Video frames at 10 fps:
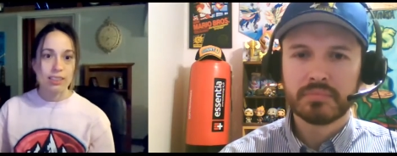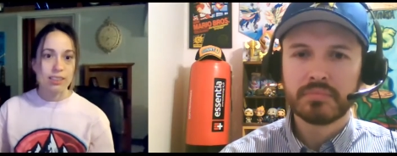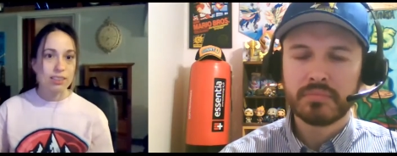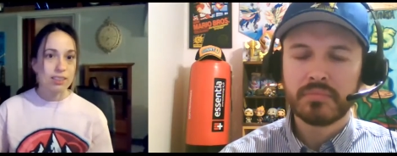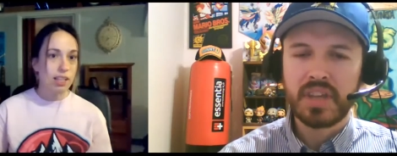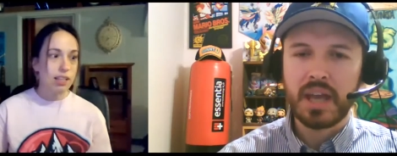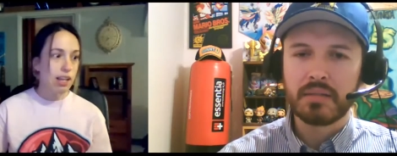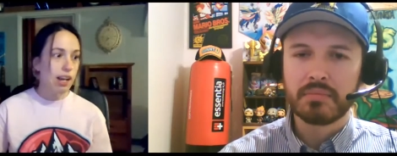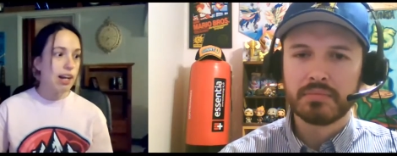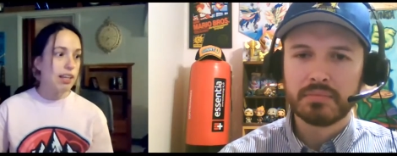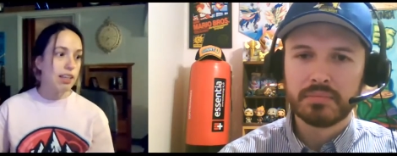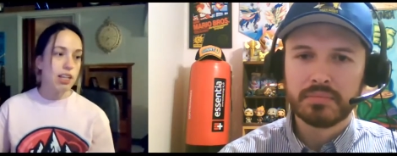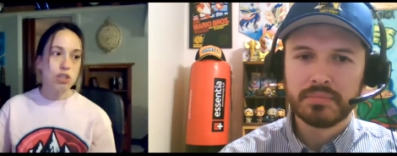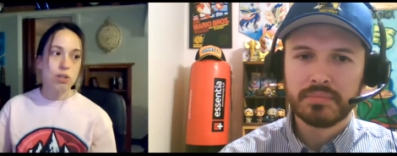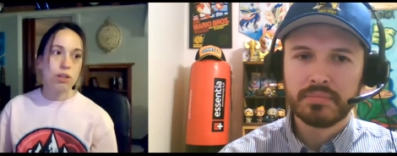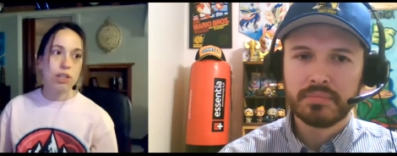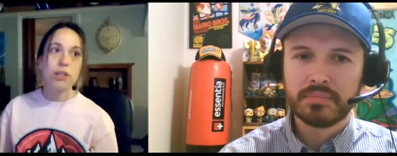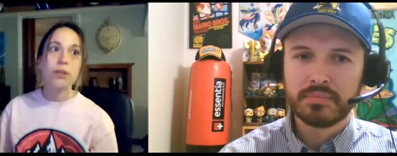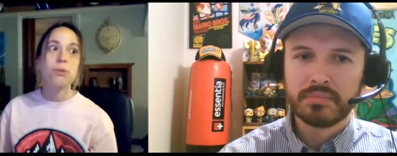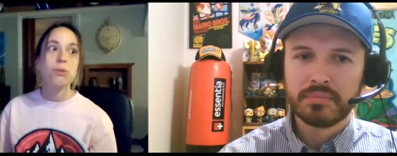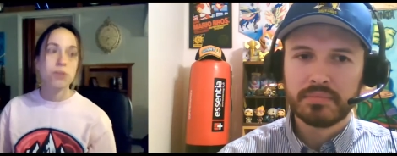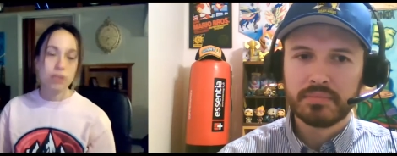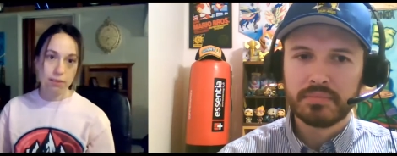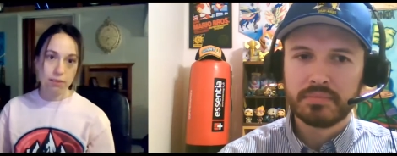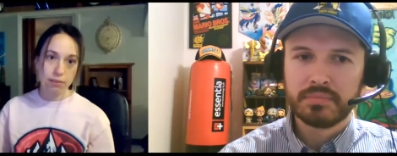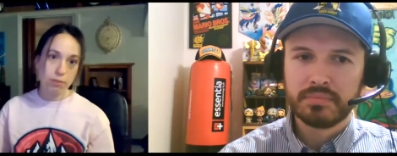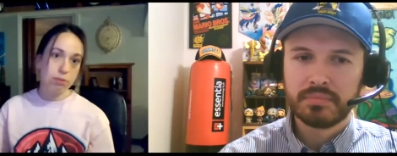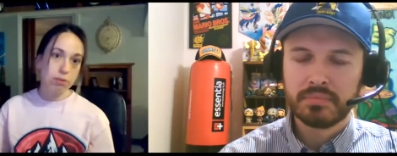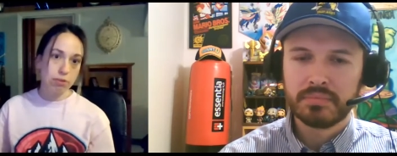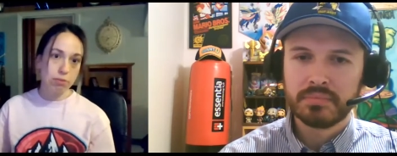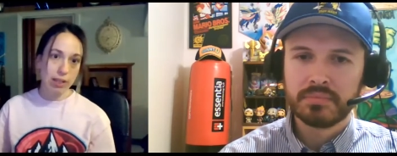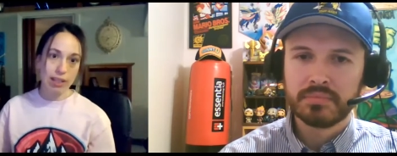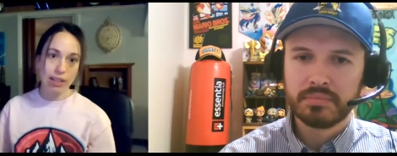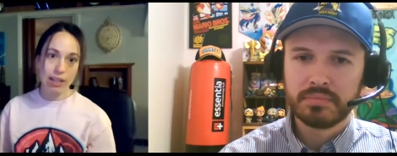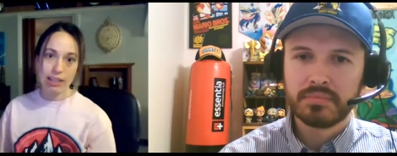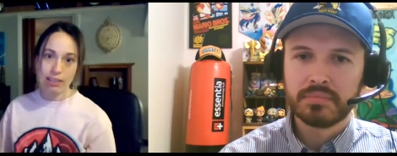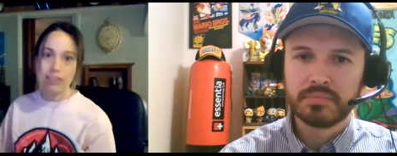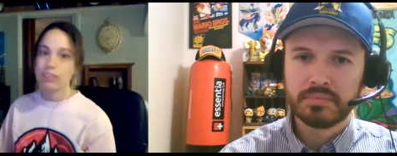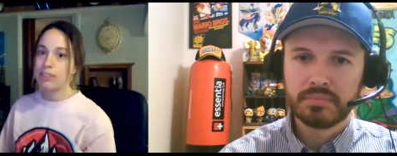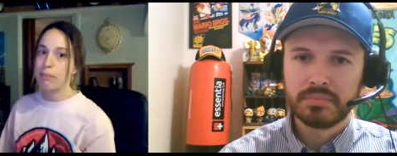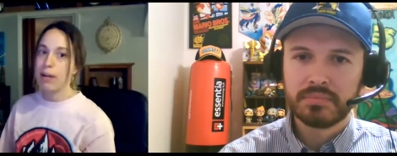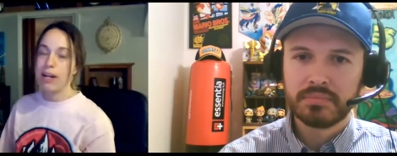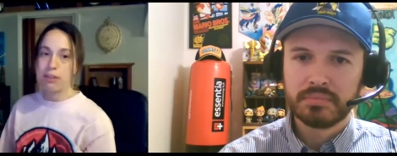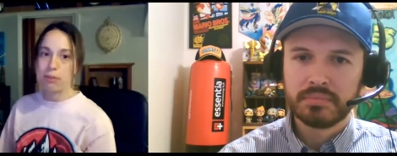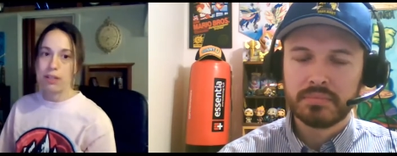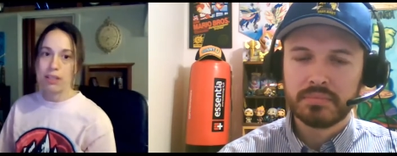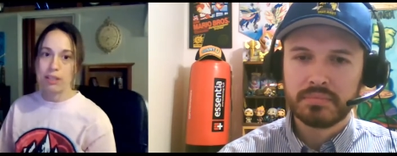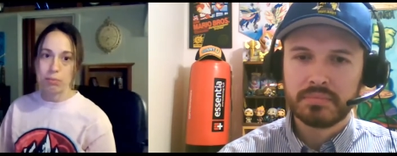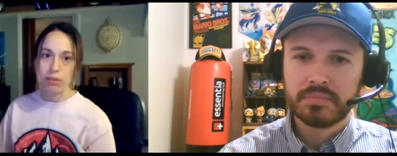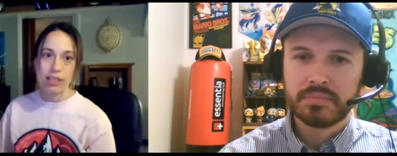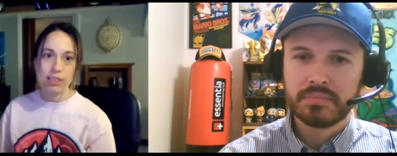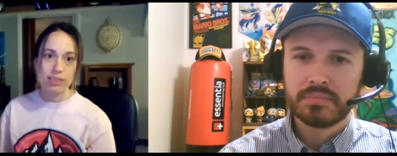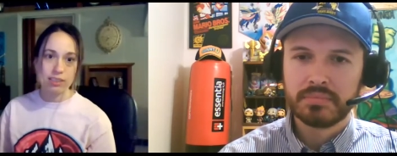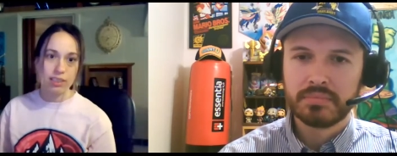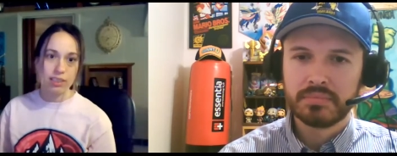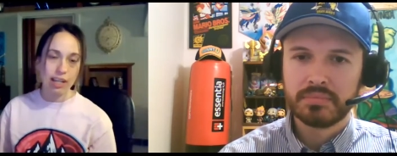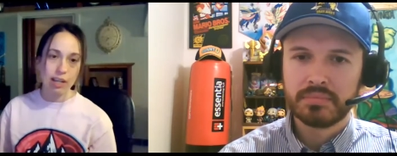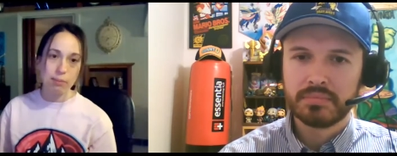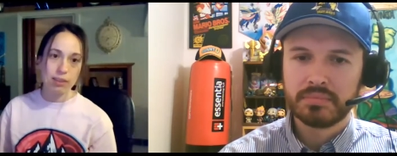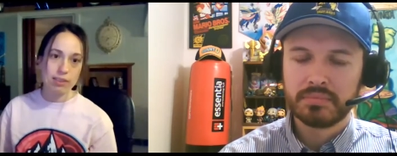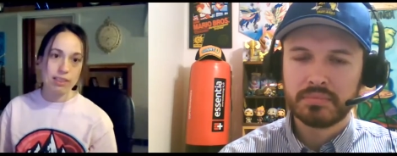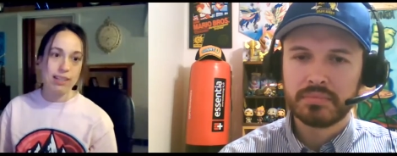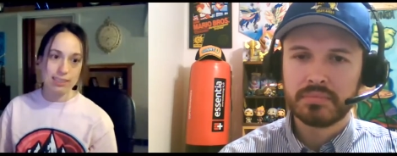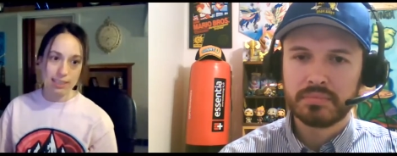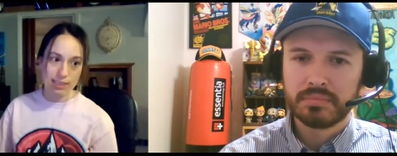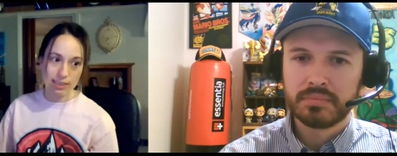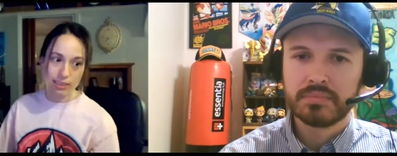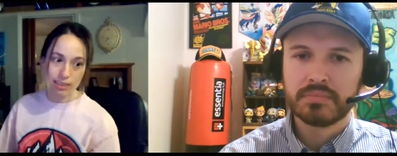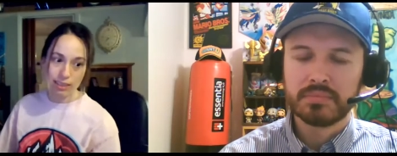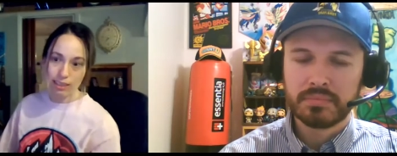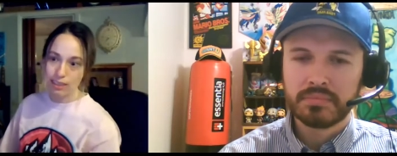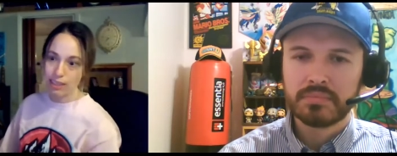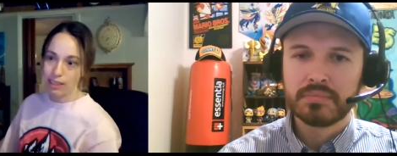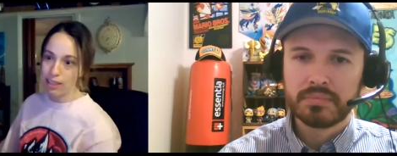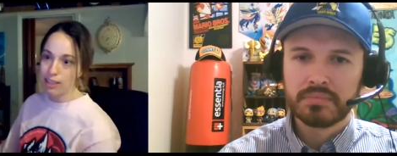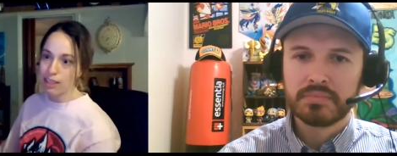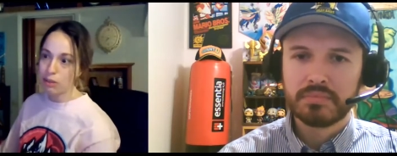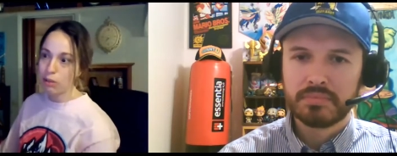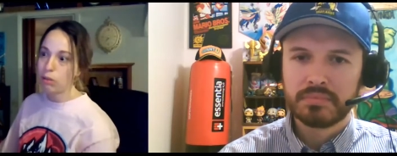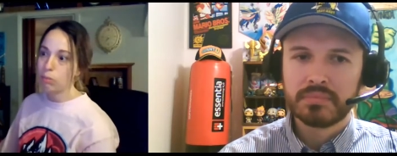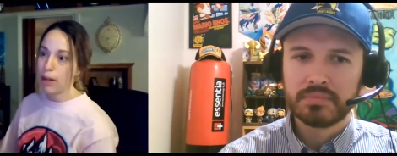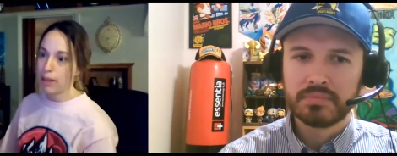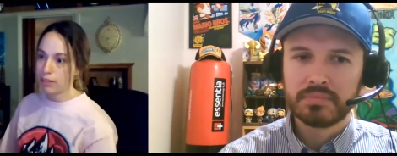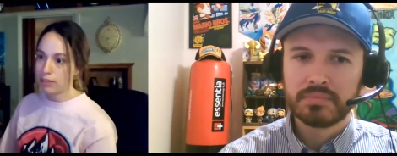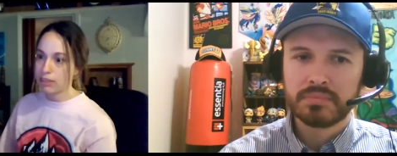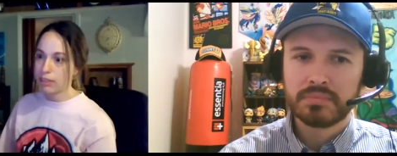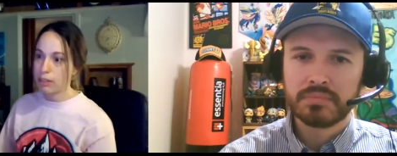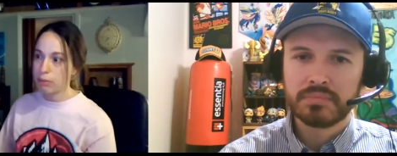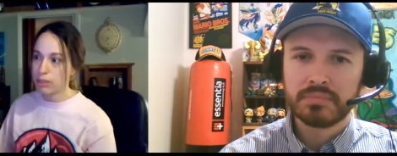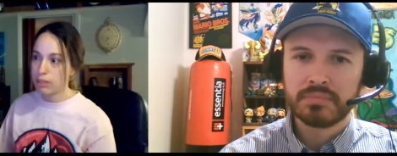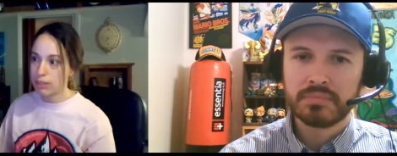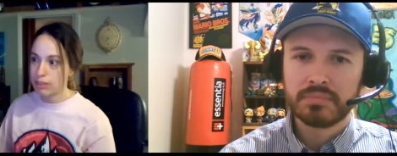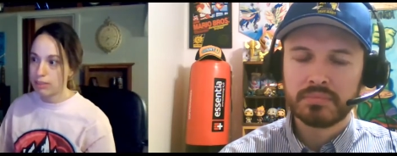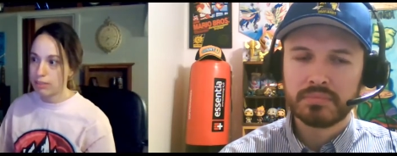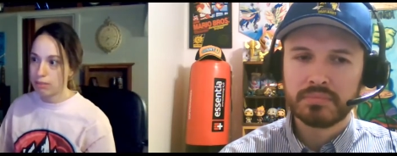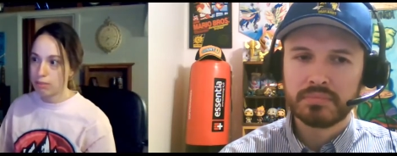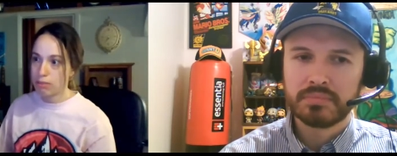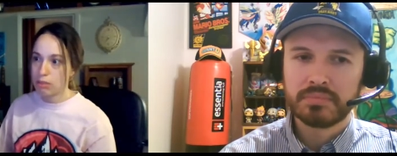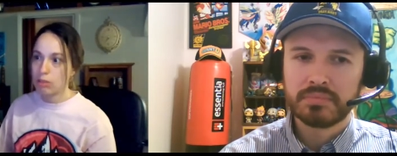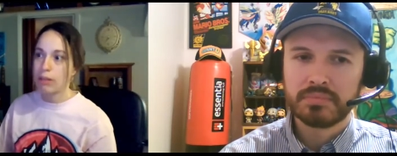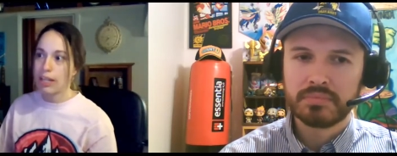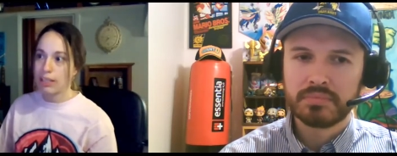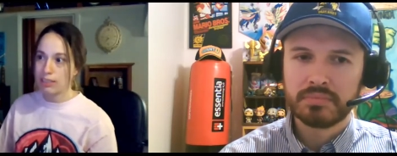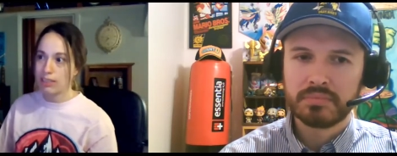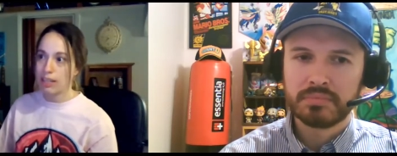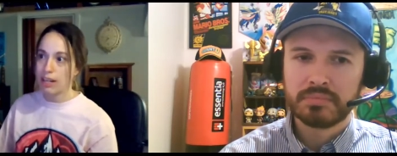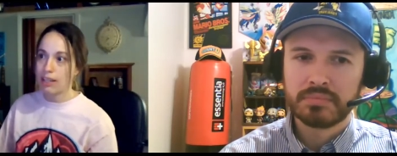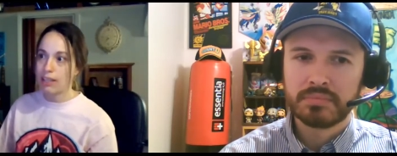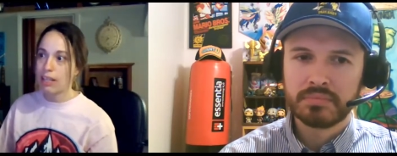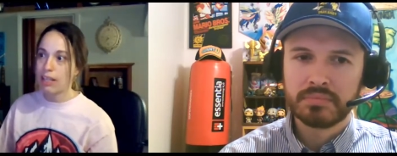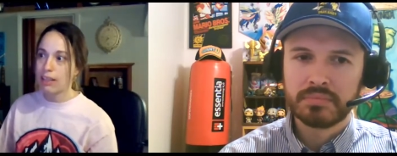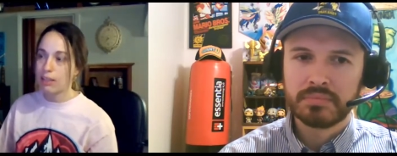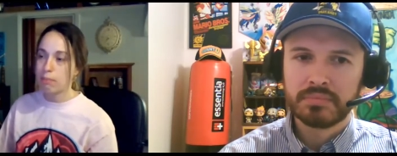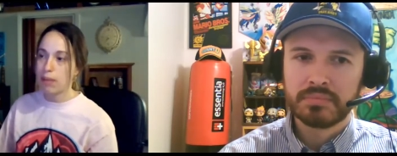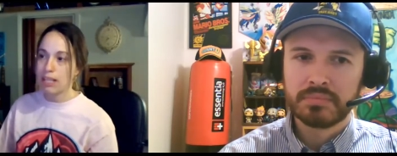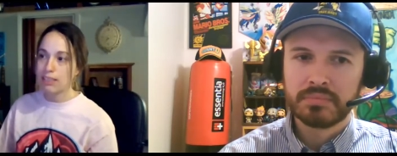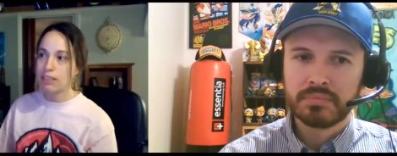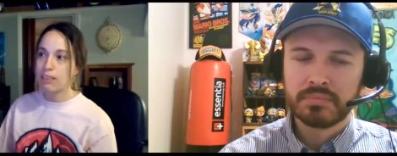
Speaker 1: Because they yeah. I, they showed a huge level of improvement, and I can just imagine what they'll bring to the table next season. And I thought the whole minors league was great to kind of get the base